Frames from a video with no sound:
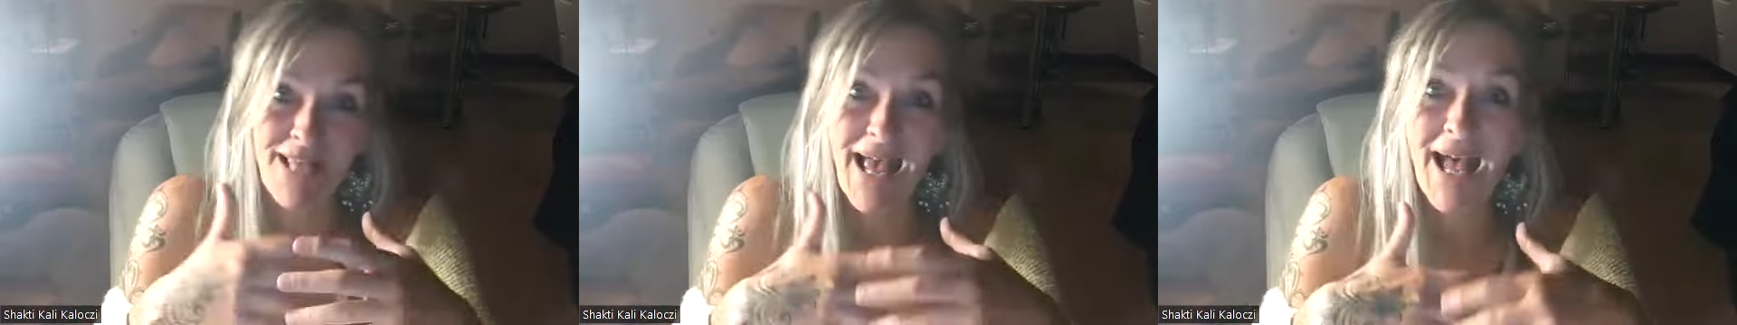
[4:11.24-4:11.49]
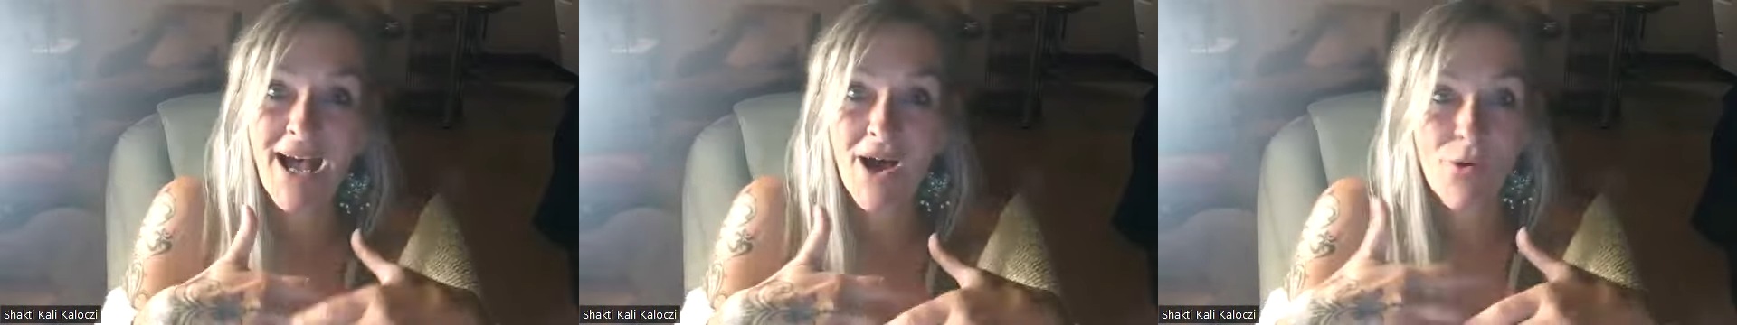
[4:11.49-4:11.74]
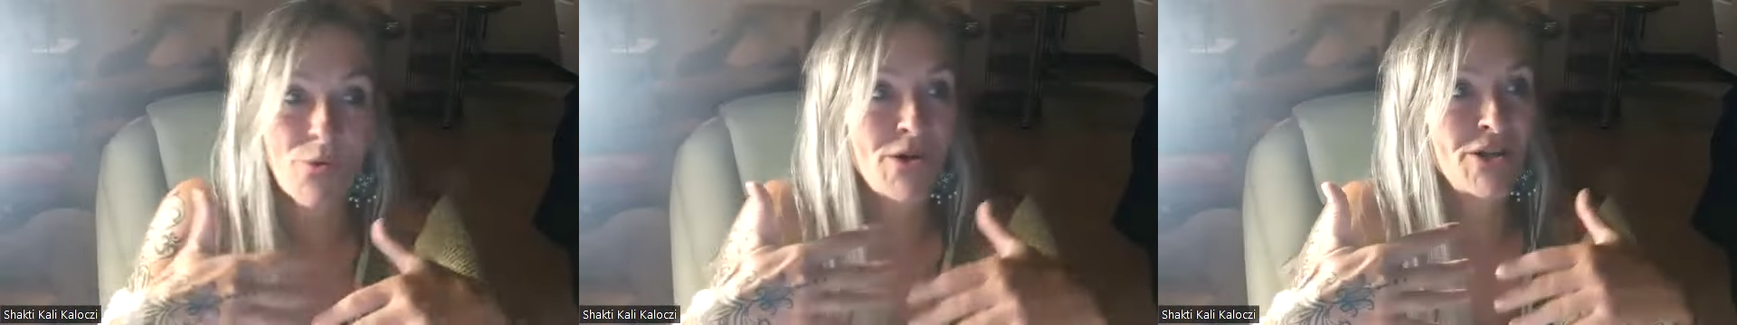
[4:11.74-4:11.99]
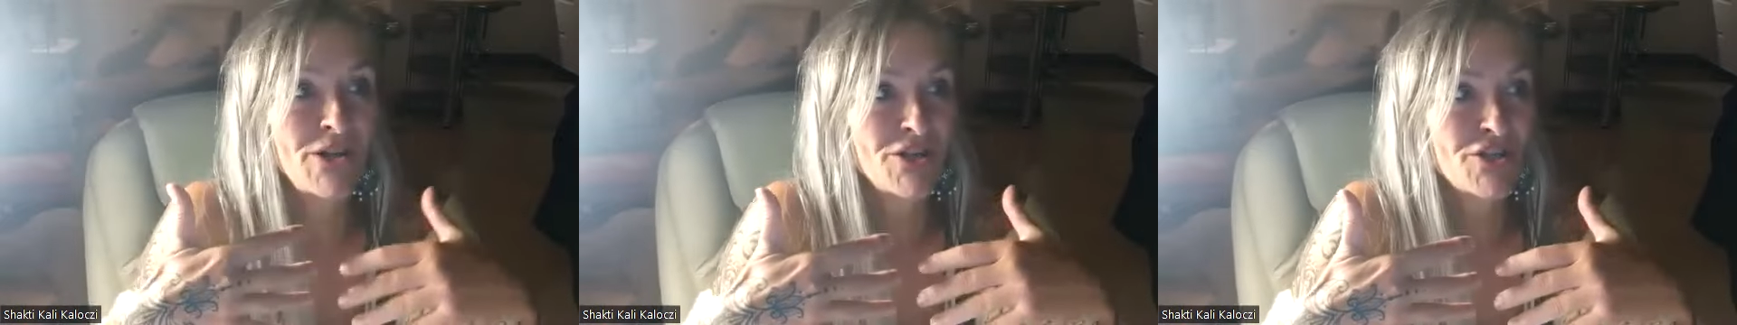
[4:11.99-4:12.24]
how
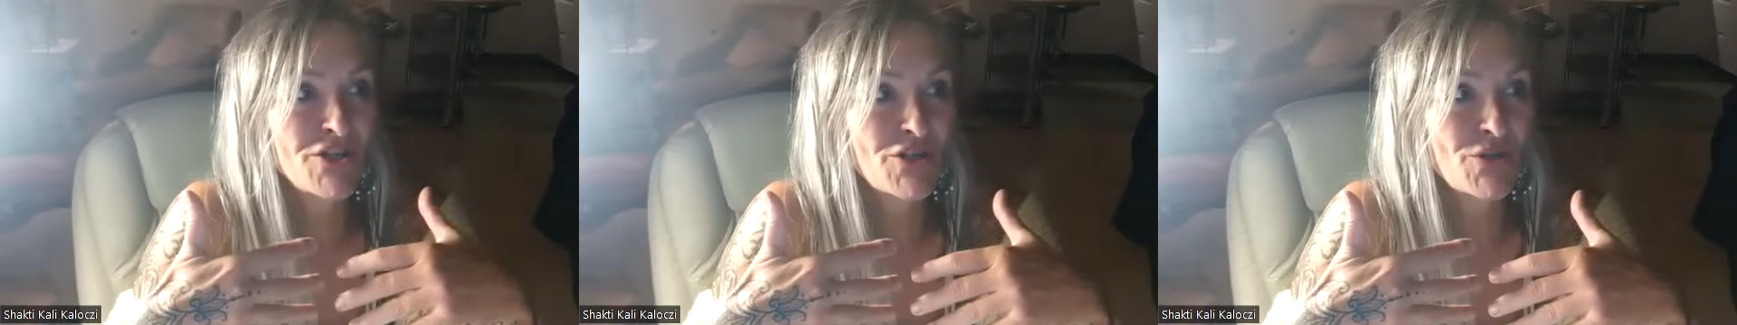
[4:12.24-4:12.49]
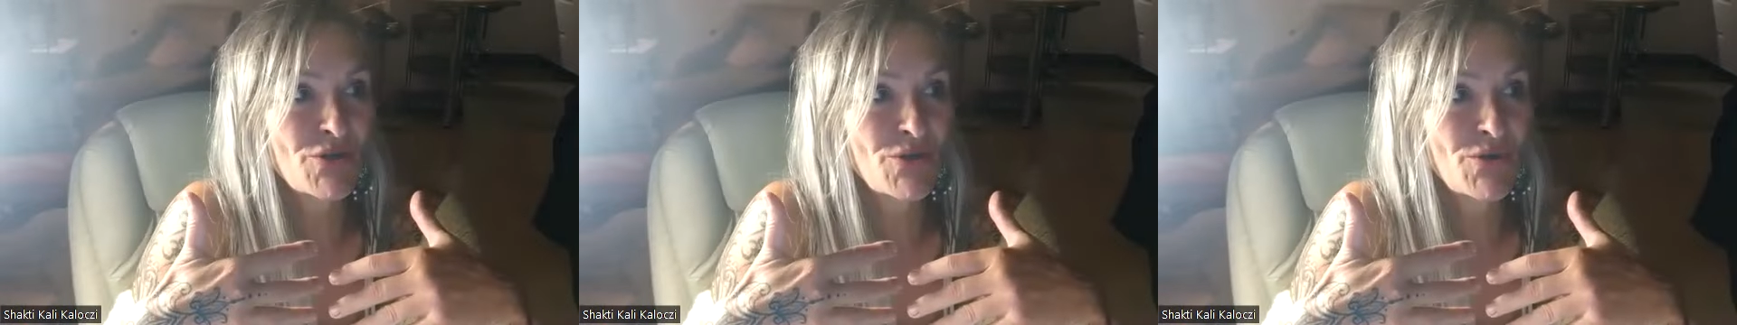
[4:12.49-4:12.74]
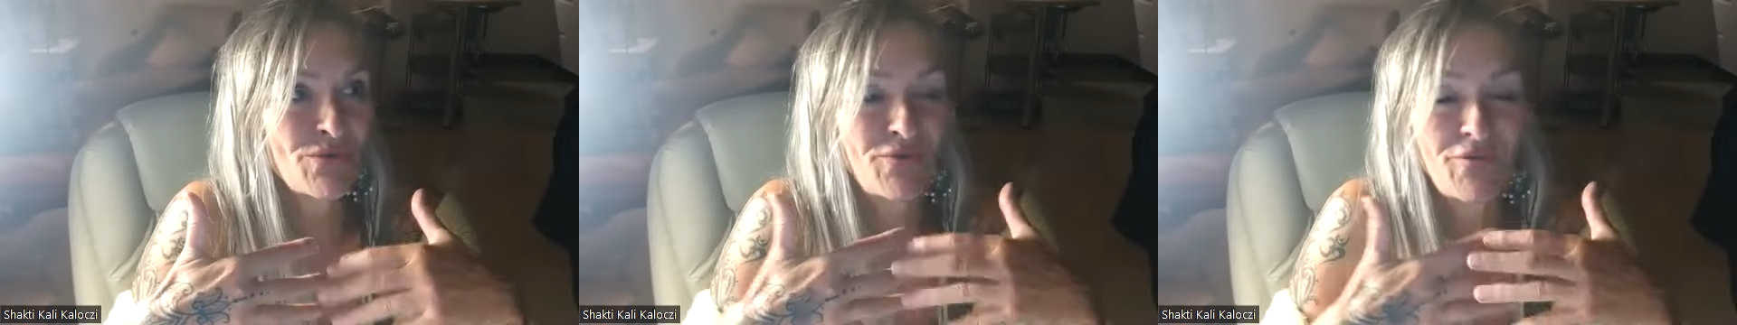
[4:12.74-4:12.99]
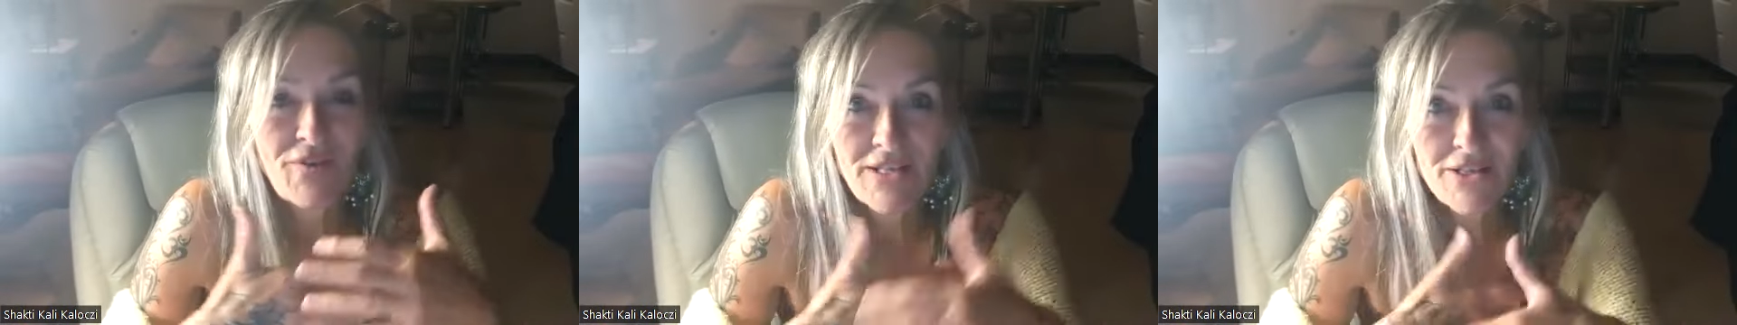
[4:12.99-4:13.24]
to
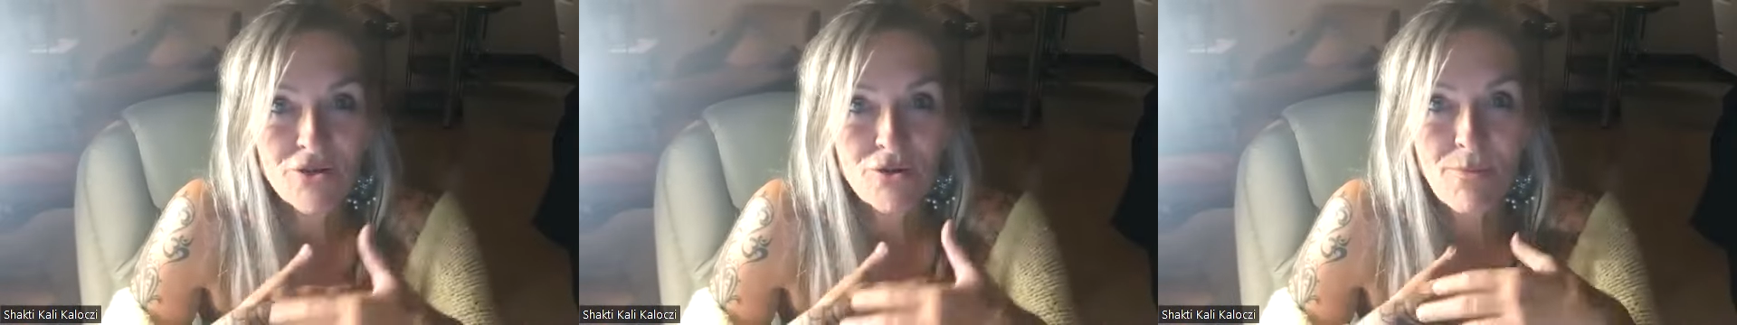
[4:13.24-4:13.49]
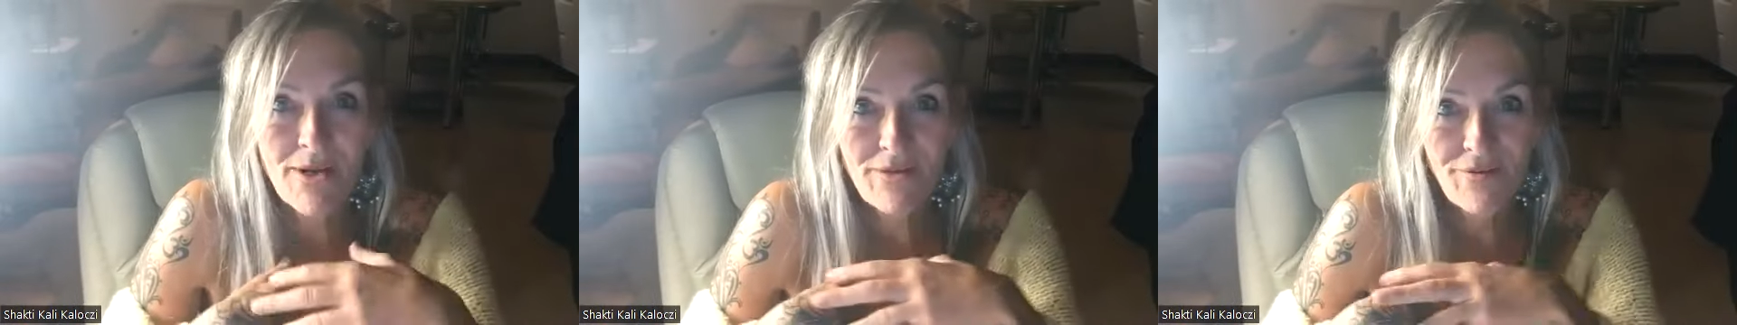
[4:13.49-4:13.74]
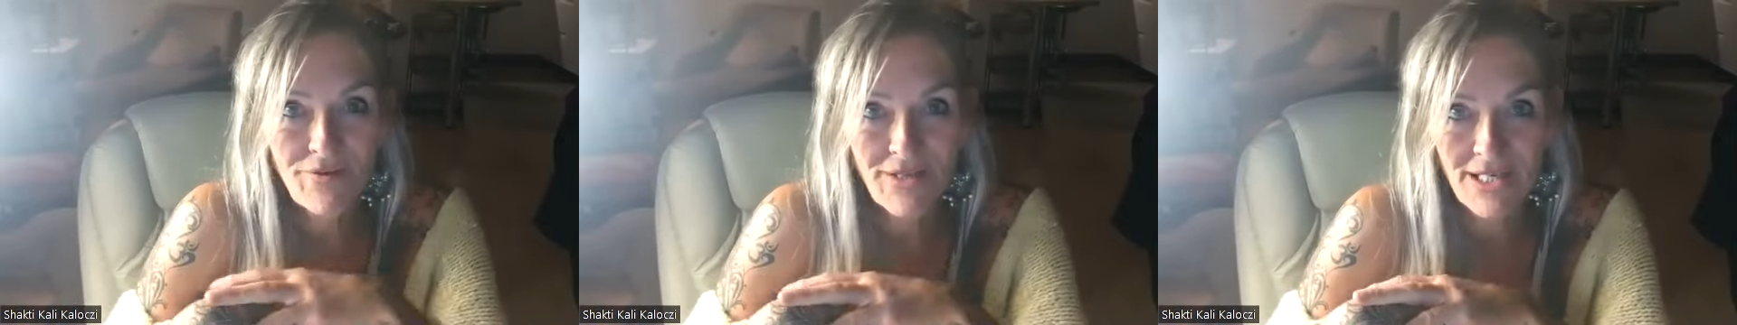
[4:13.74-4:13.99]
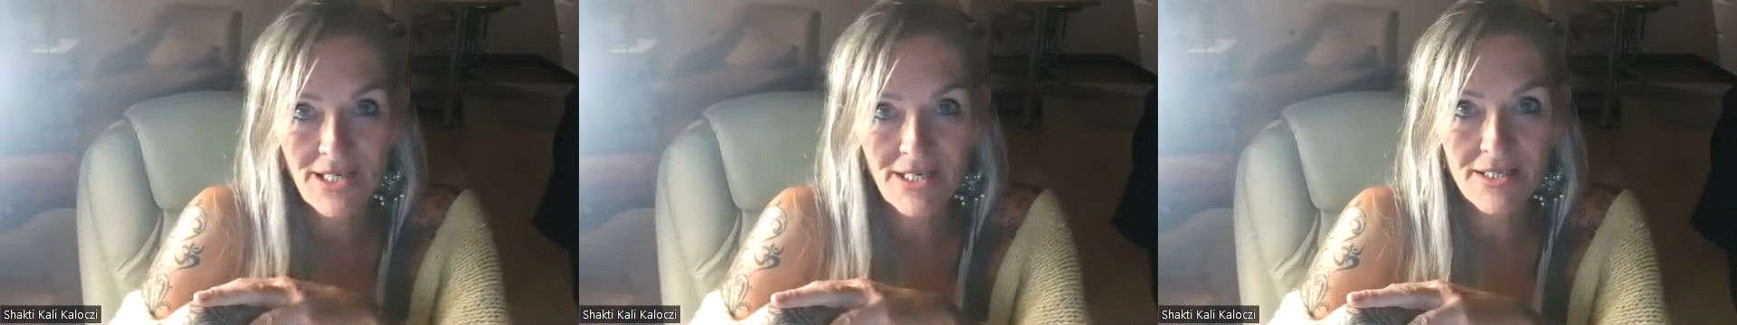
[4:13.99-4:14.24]
feel my
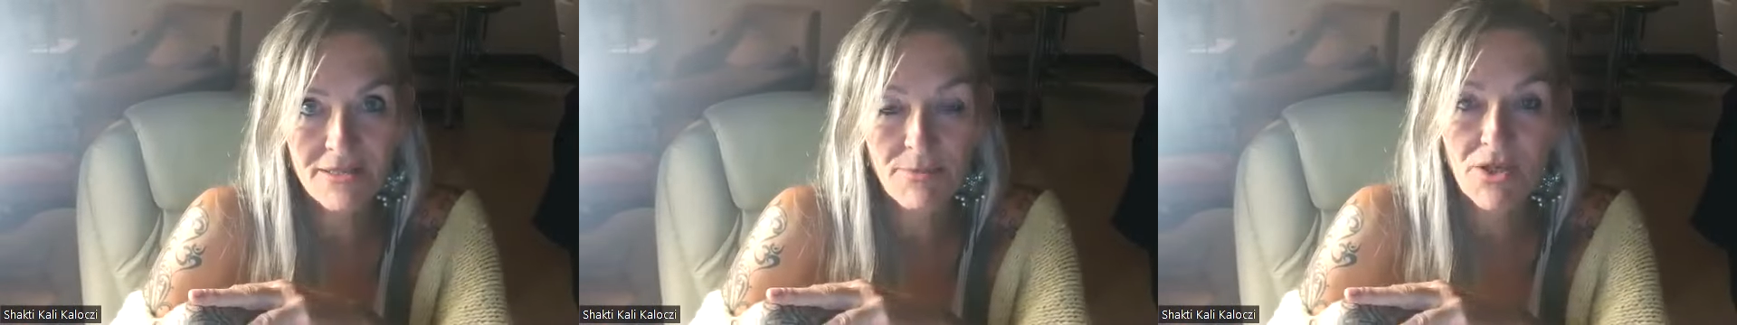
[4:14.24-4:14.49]
feelings,